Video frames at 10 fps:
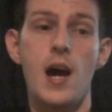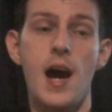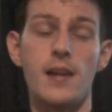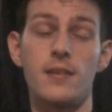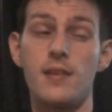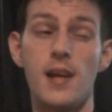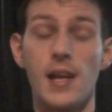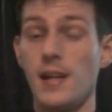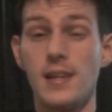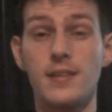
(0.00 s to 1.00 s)

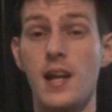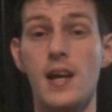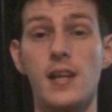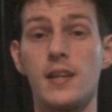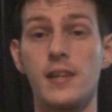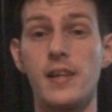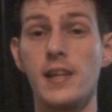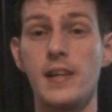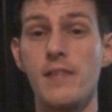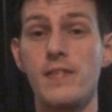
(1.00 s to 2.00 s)

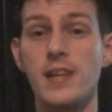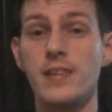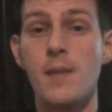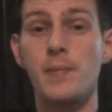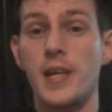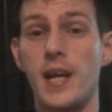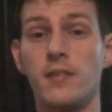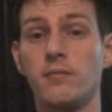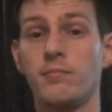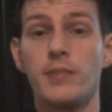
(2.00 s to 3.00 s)
if it doesn't happen
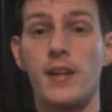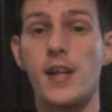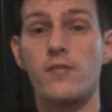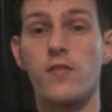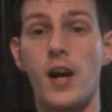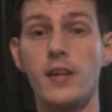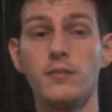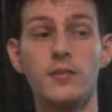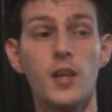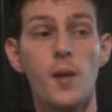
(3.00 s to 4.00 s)
again, then that's fine.
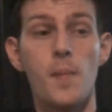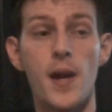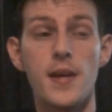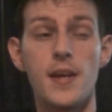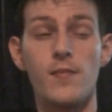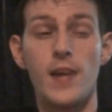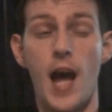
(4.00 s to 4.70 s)
But if it